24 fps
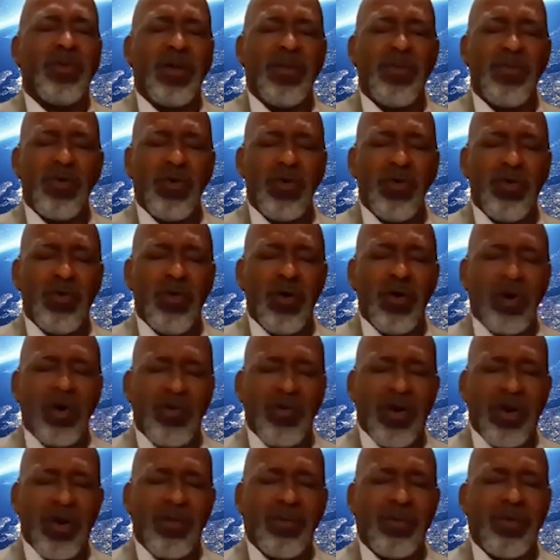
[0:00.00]
people who
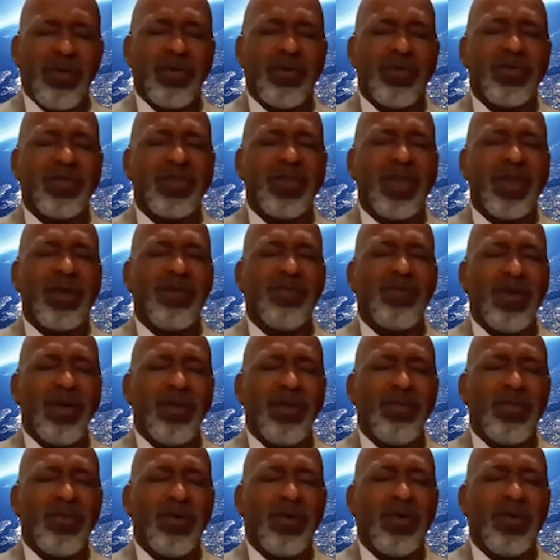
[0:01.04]
are criminals and
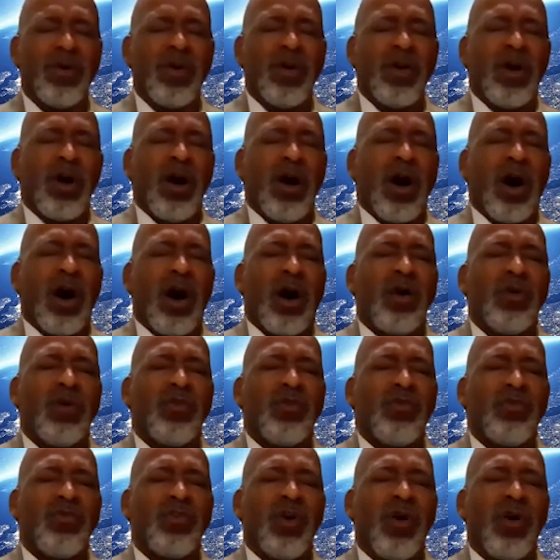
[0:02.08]
people
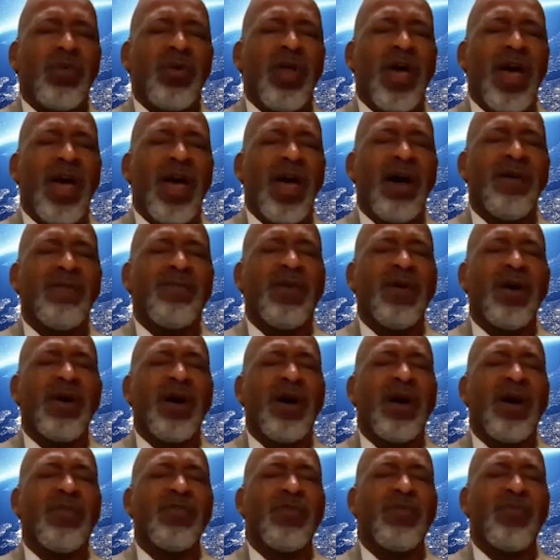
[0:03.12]
who don't have
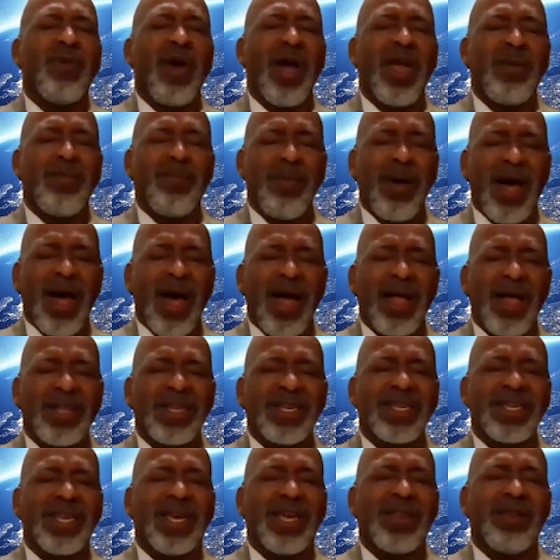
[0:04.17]
the right
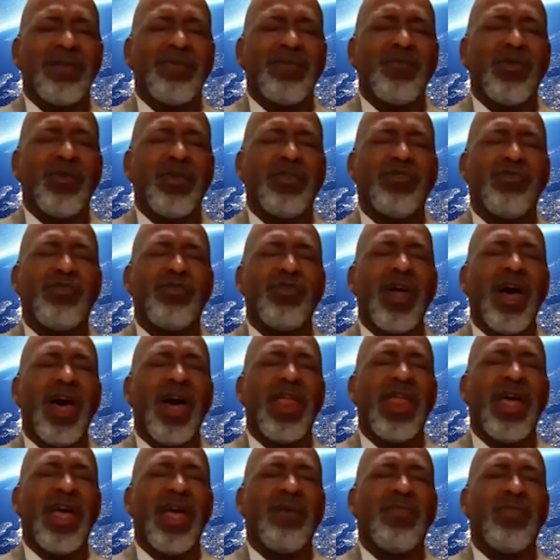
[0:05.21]
mindset and do
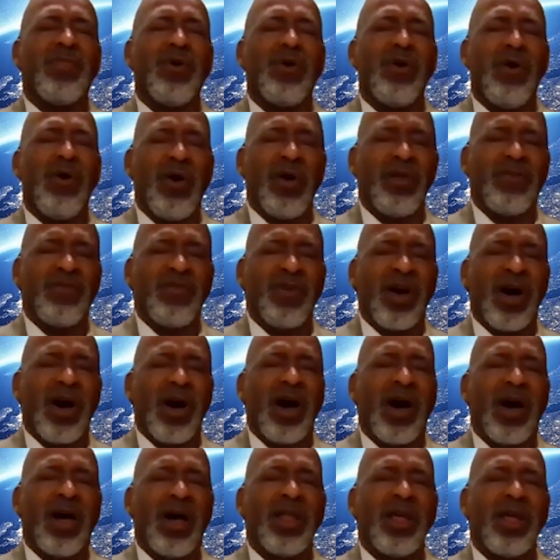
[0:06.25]
not have the heart of
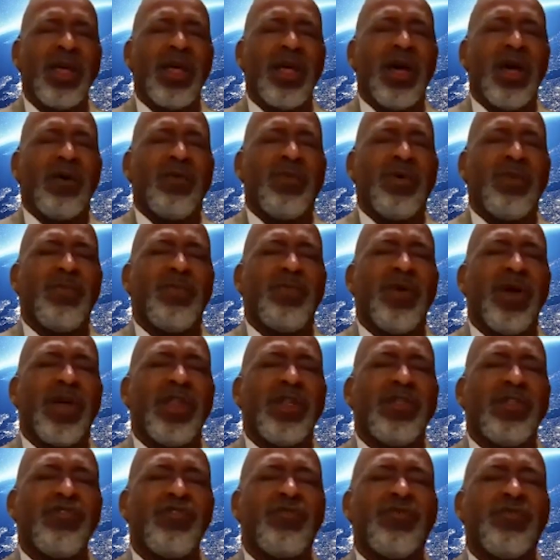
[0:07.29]
God, we
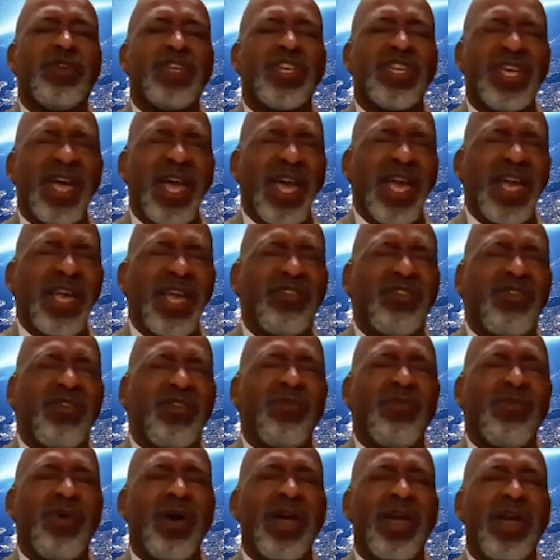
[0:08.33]
pray that you would change
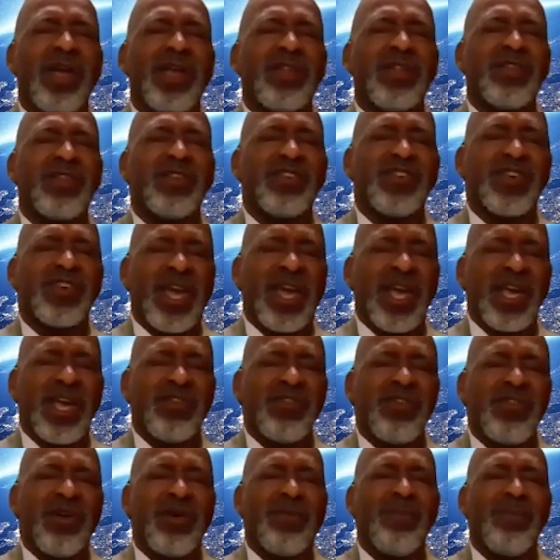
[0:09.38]
their ways and
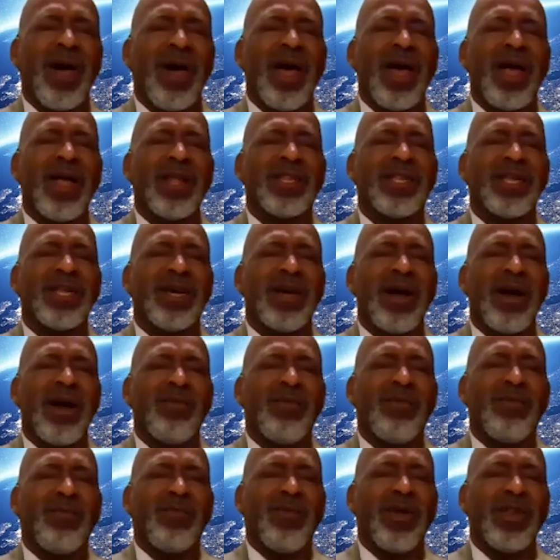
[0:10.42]
change their mind, that
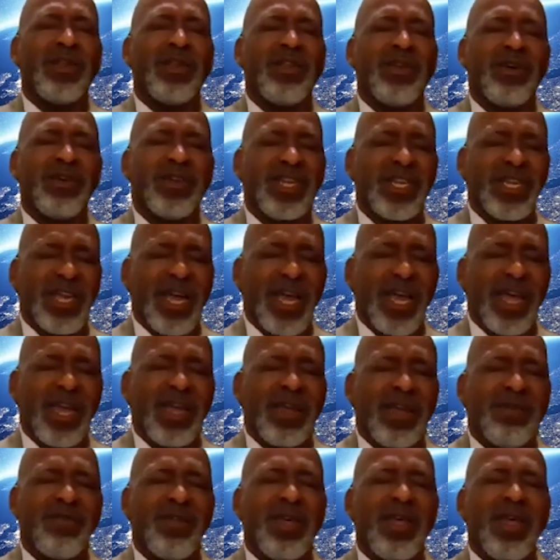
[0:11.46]
God would pray that they're
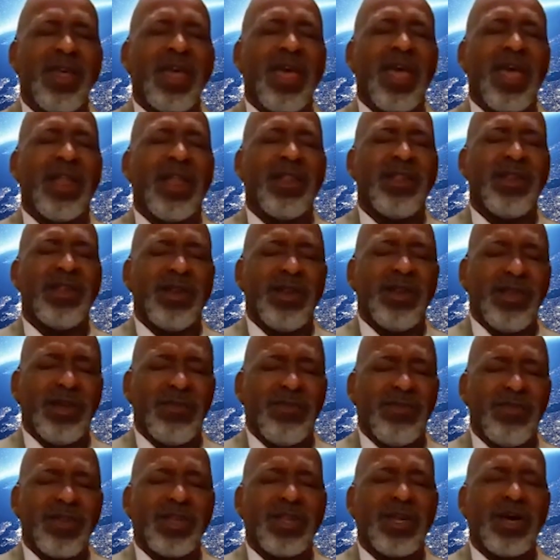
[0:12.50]
saved and
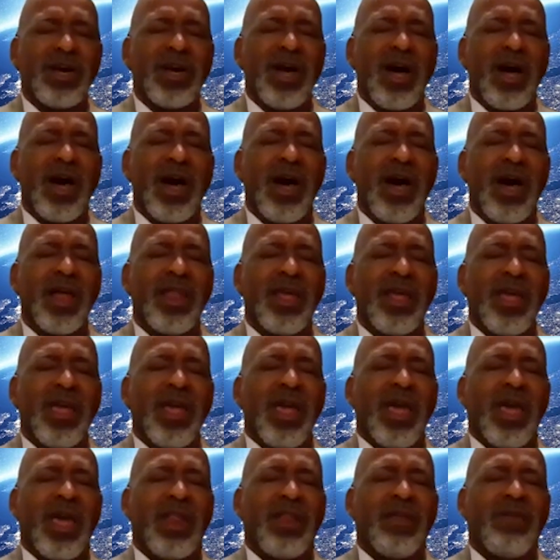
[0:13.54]
delivered to God.
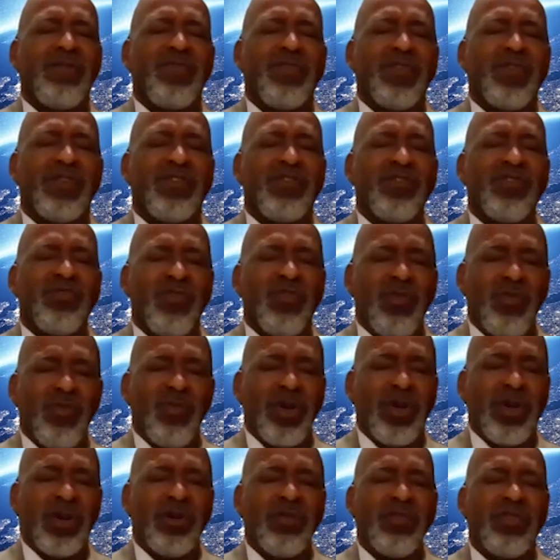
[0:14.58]
And if it's
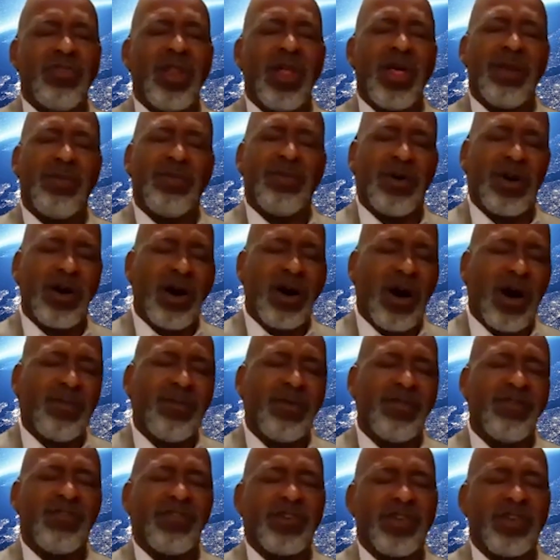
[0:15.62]
your will, let them
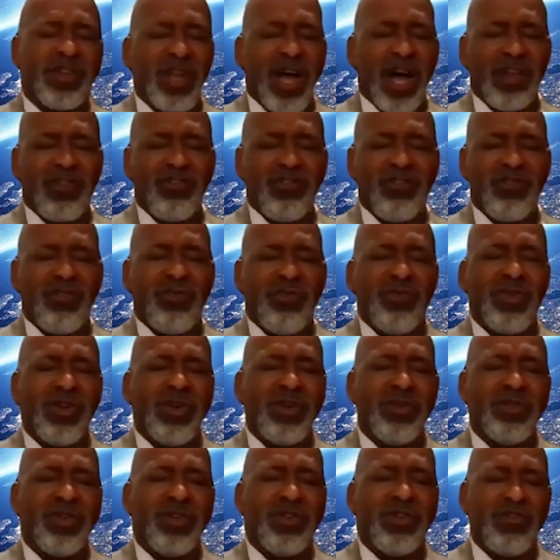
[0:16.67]
come. If it's not your
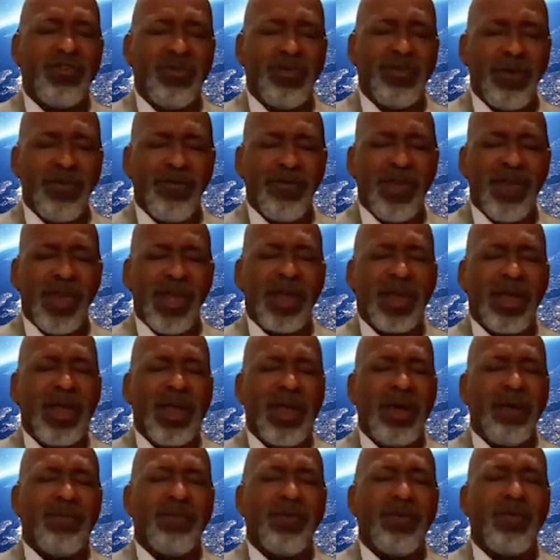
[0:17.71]
will, then you prevent it.
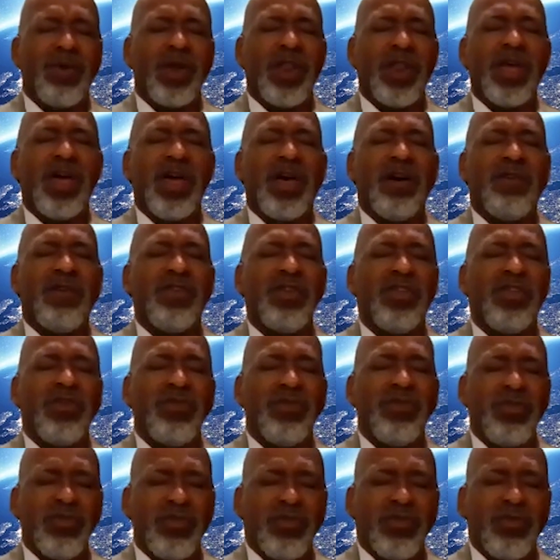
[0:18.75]
But whatever
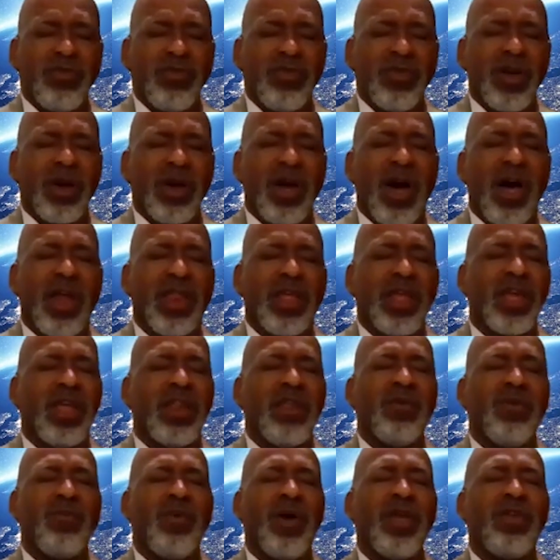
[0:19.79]
you do, dear God,
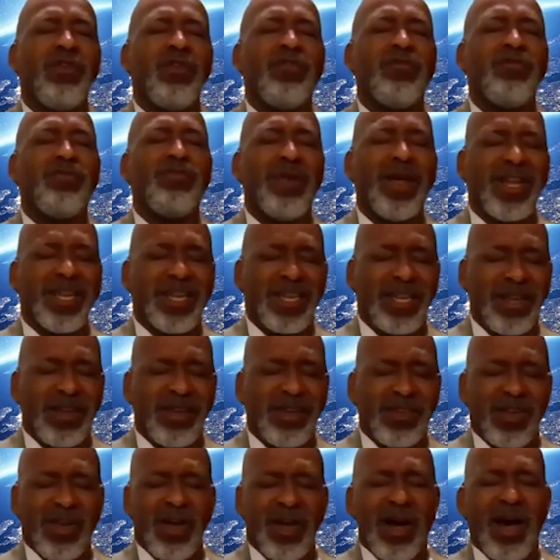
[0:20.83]
any way you bless
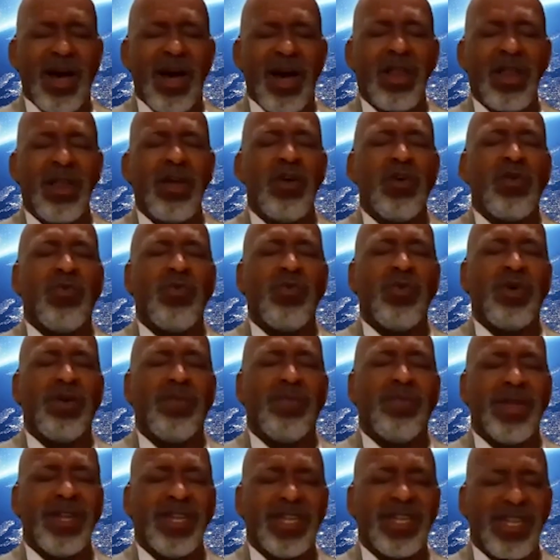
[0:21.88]
us, God,
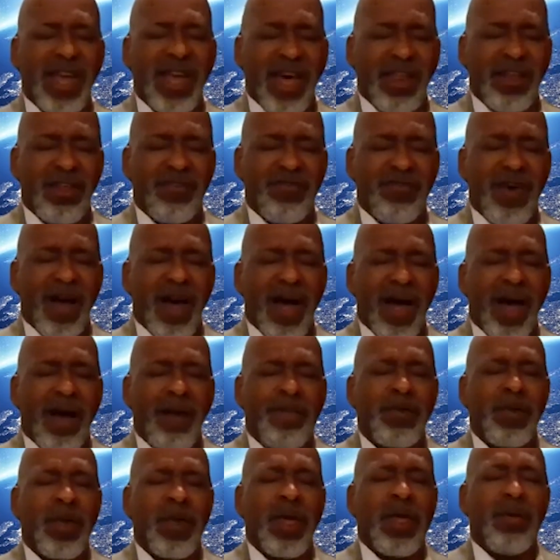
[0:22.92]
we'll be
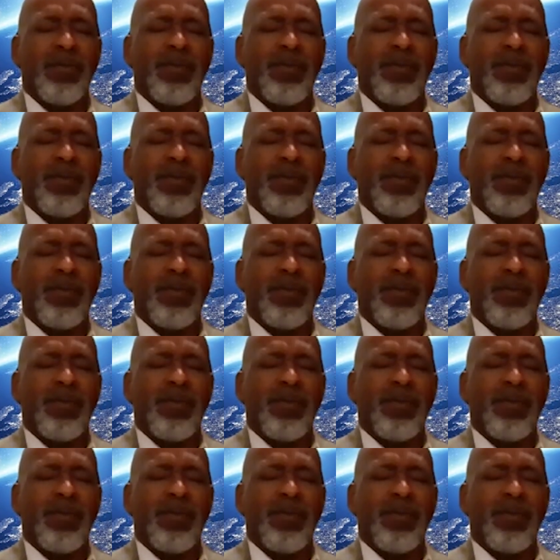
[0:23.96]
satisfied.